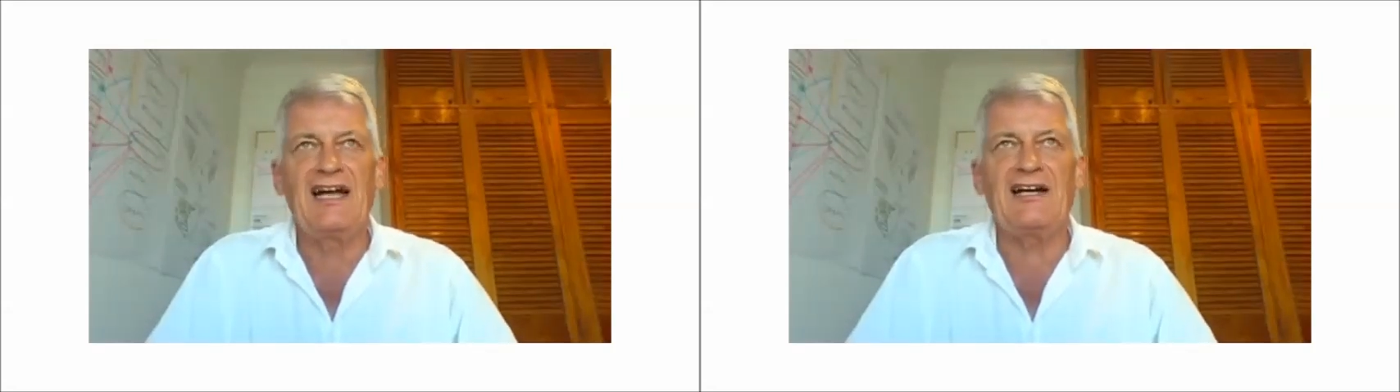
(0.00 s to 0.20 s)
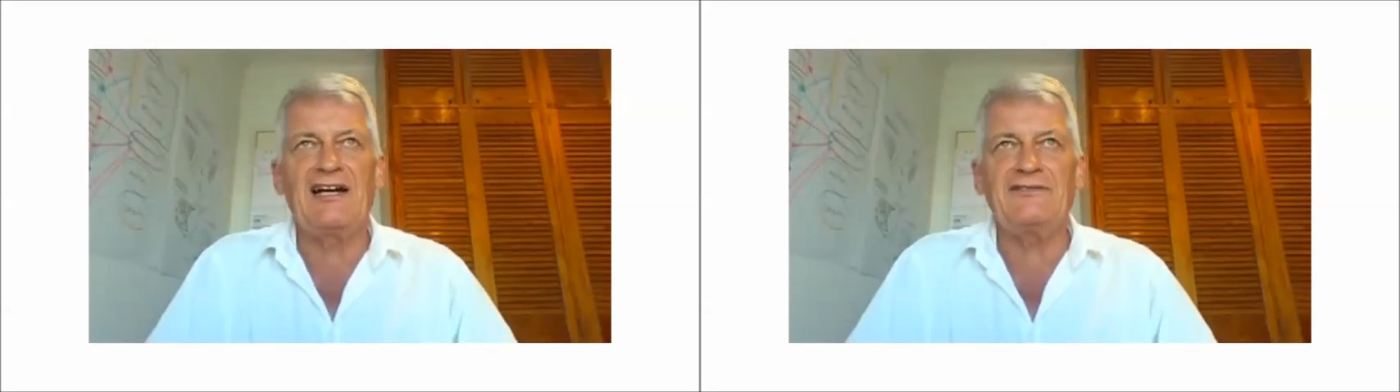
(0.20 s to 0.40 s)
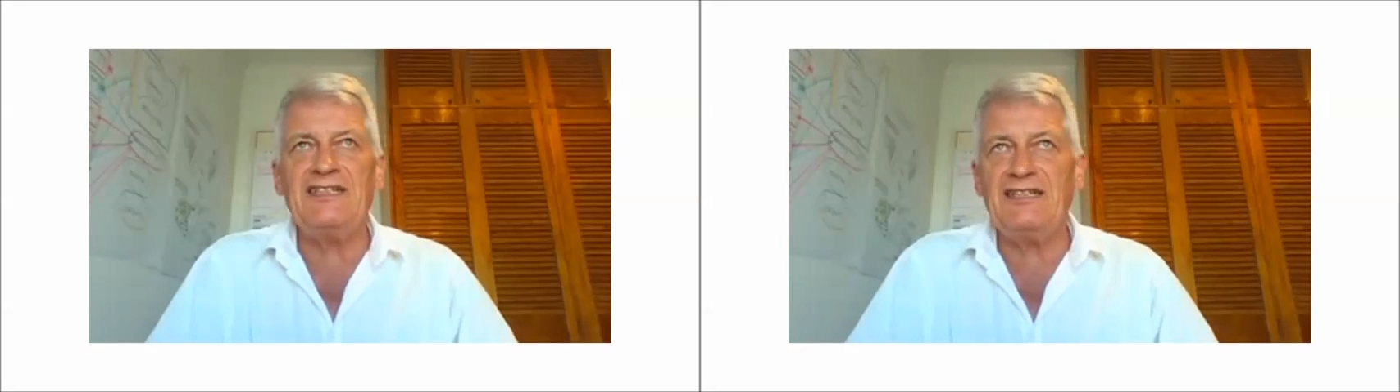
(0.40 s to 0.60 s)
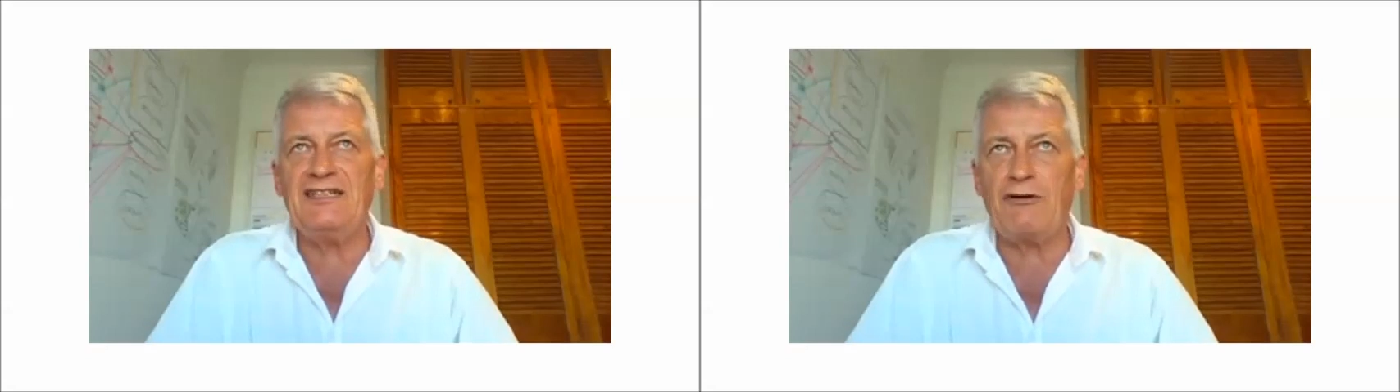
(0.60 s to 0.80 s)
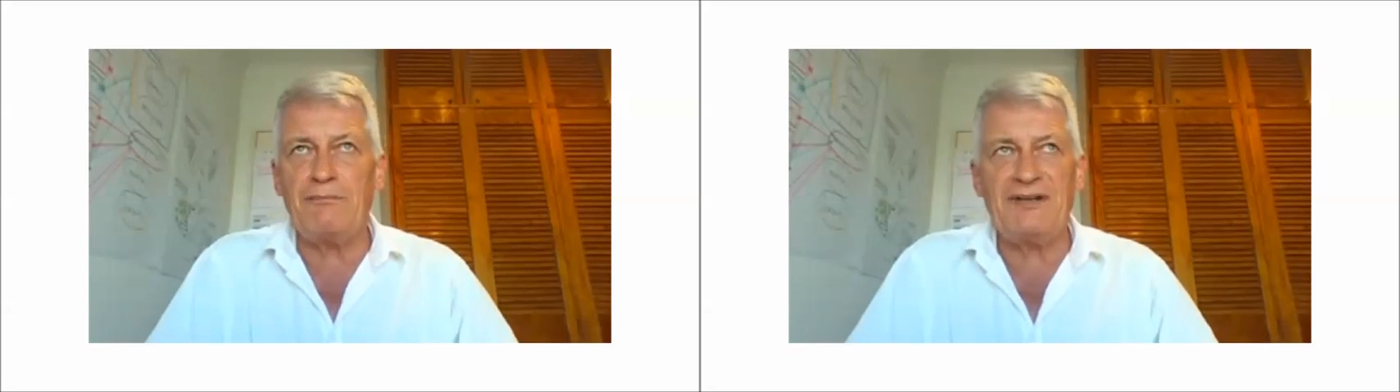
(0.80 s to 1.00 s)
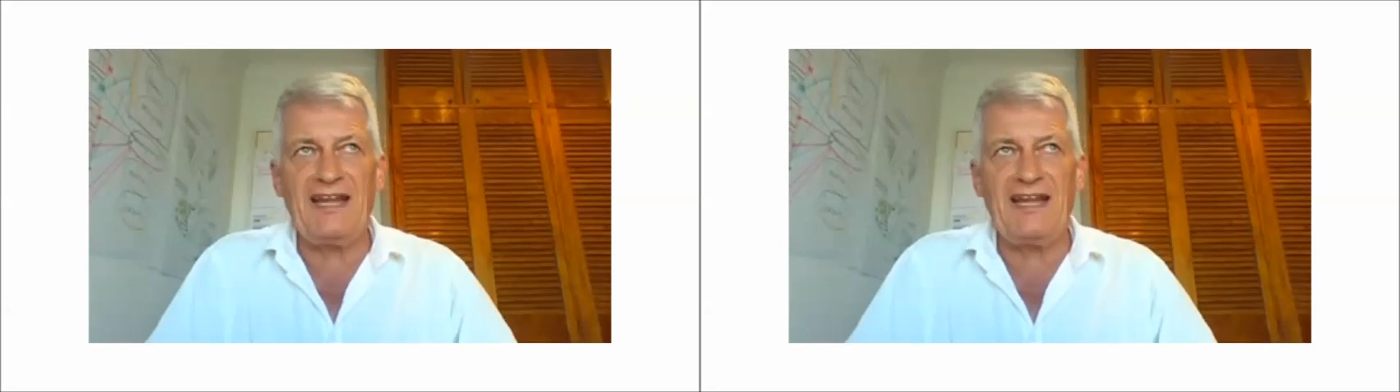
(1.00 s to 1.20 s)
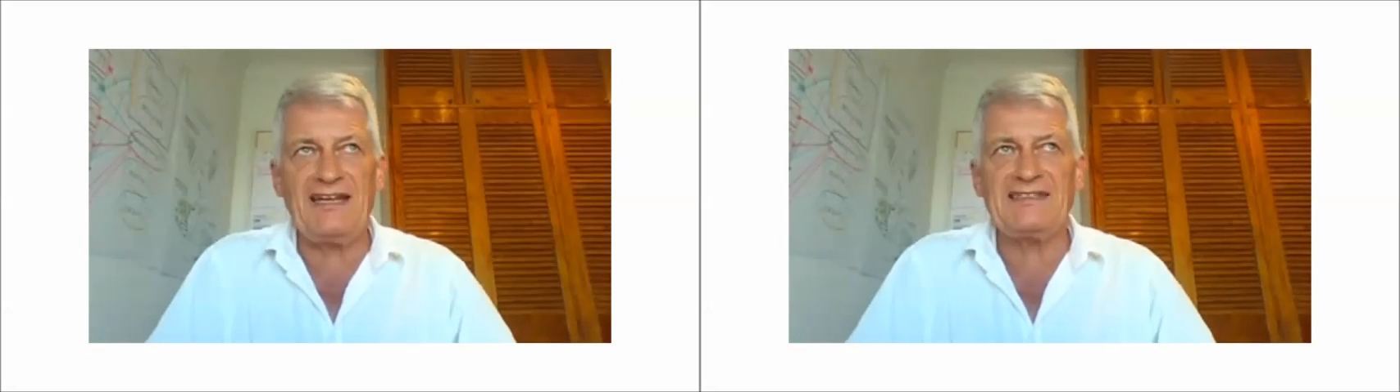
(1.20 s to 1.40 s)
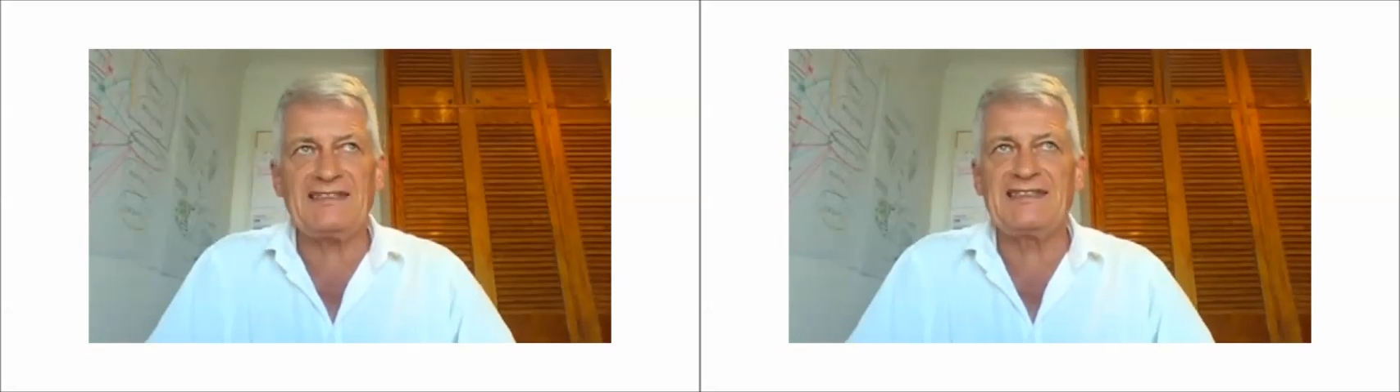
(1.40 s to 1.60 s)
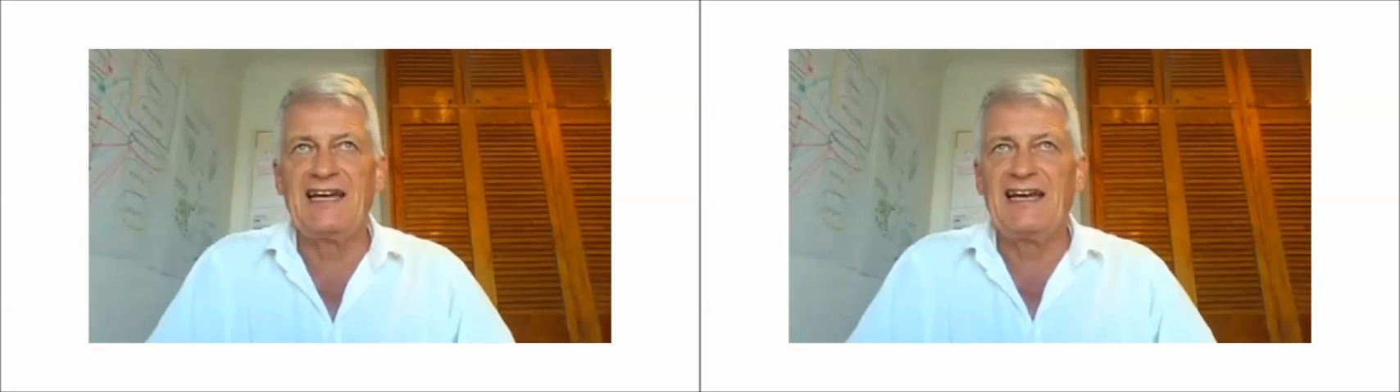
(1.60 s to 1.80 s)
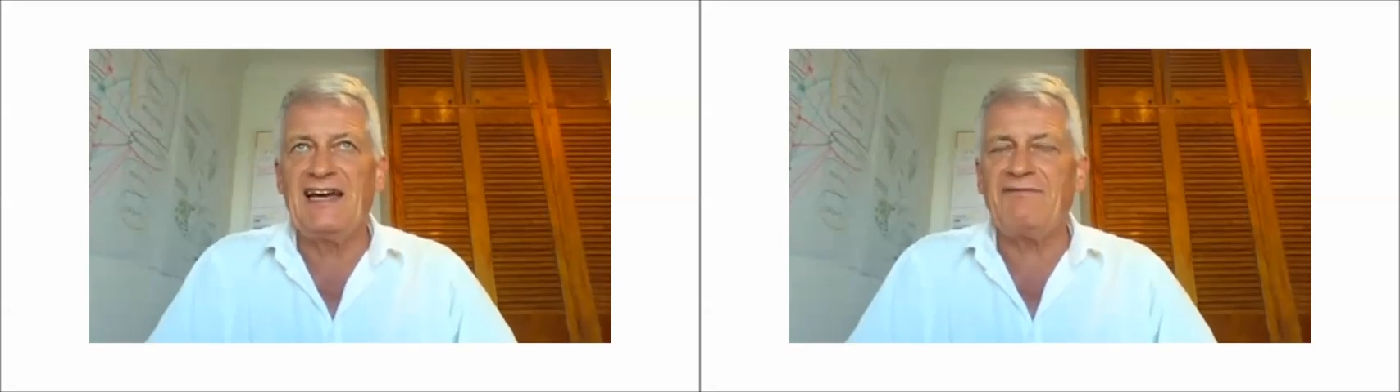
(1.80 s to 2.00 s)
are really complex,
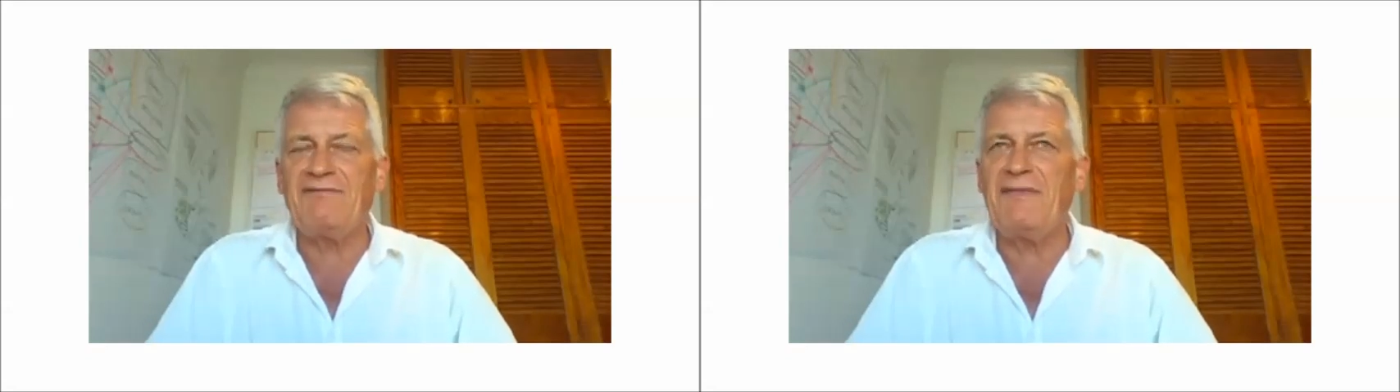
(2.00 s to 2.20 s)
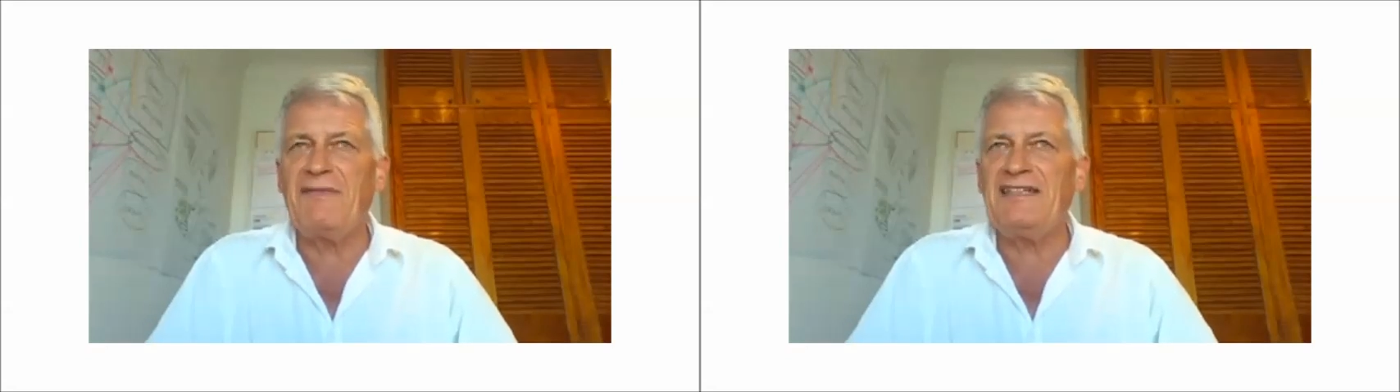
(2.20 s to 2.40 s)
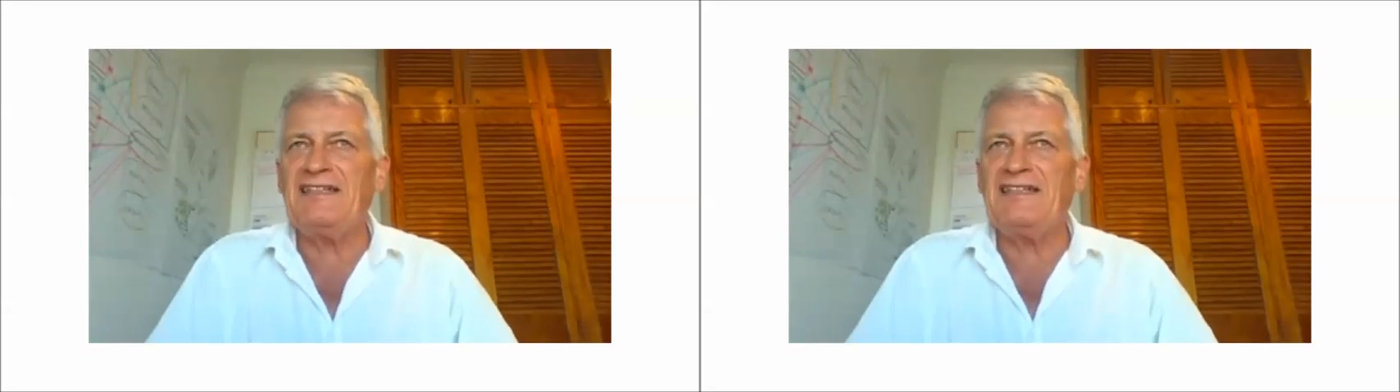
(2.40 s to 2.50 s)
have many